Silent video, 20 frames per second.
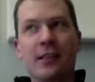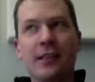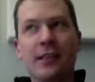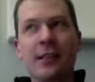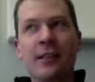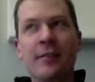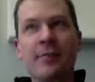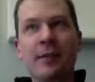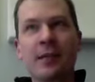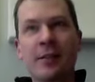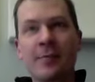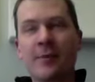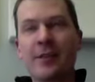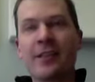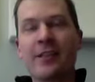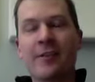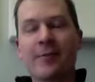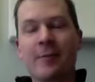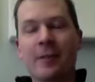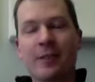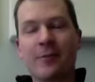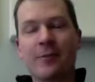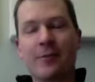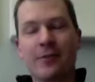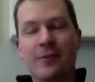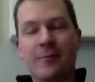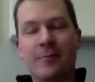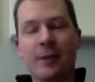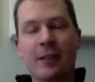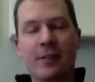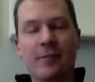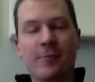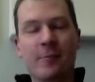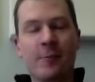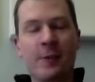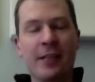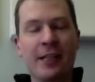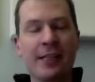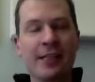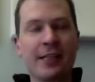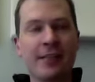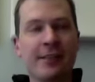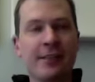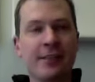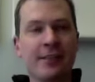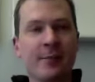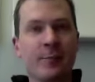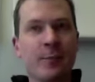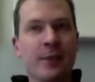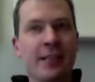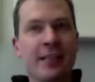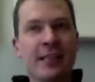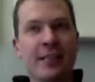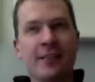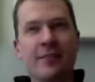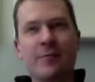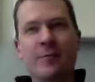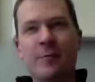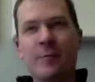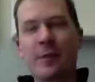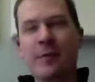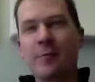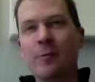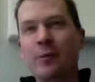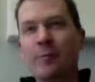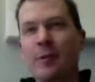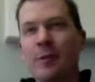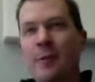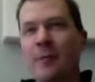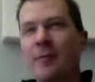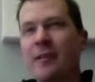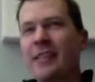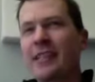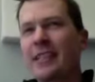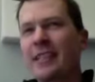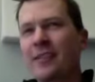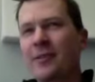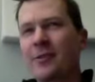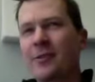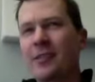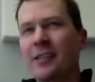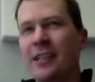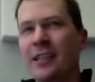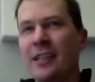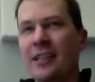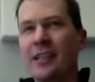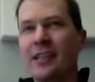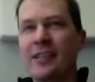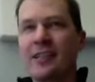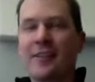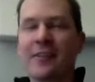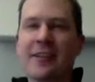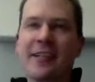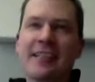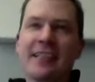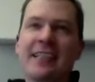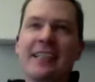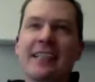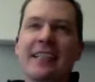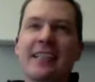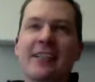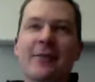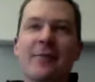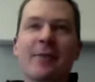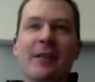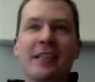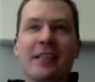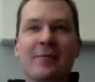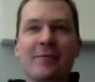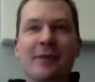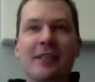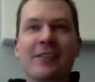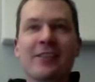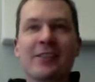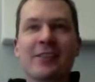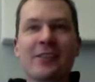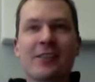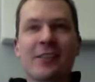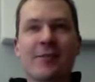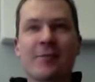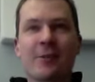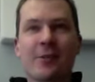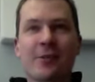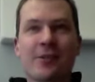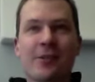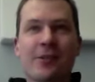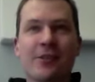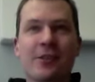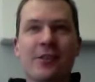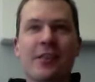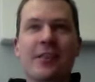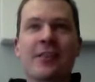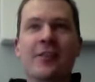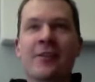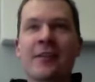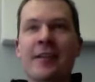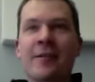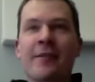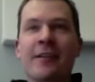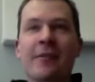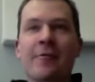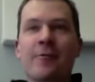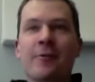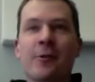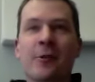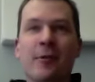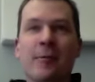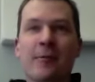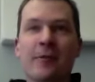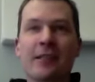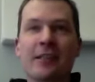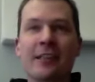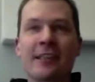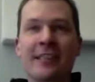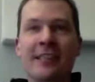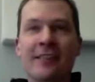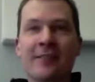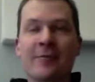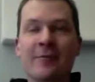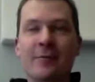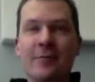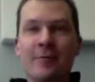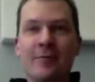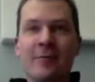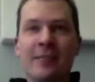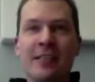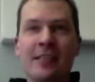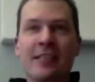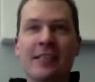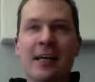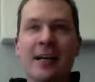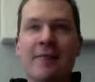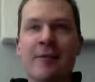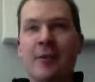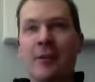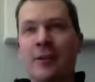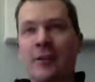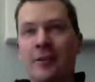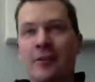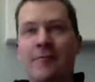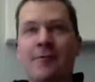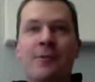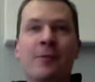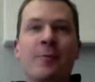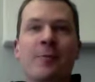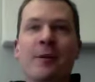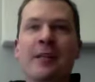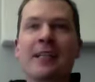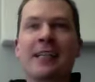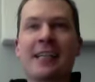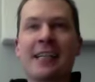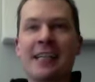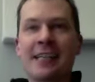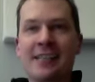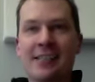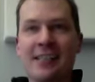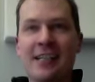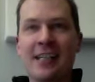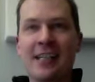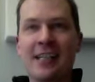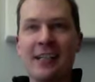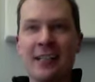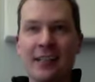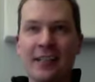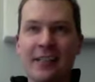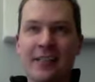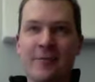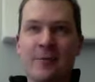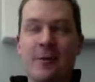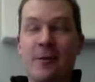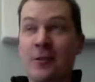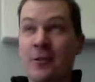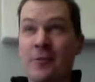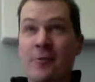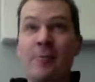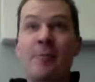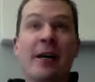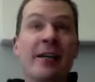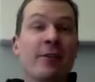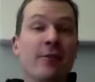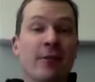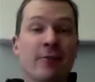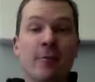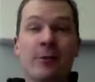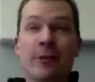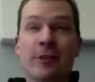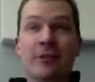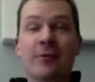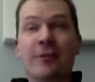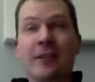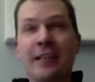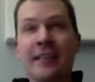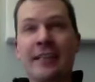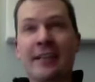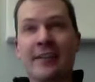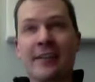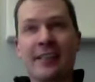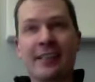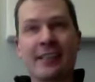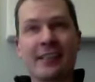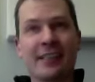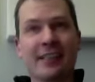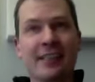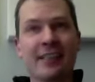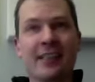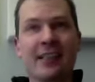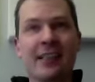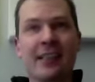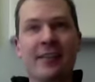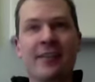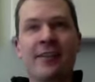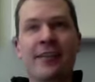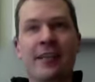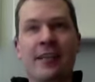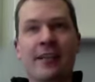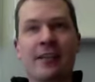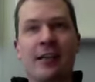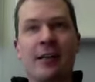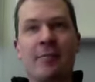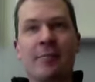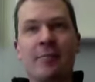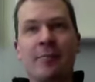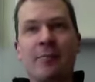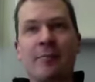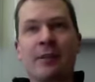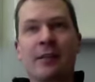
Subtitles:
in my opinion, what we did with it, we would probably need to rethink it a bit, because it was the tree we formed did have a lot of duplicates, and there was lots of manual work to clear it up.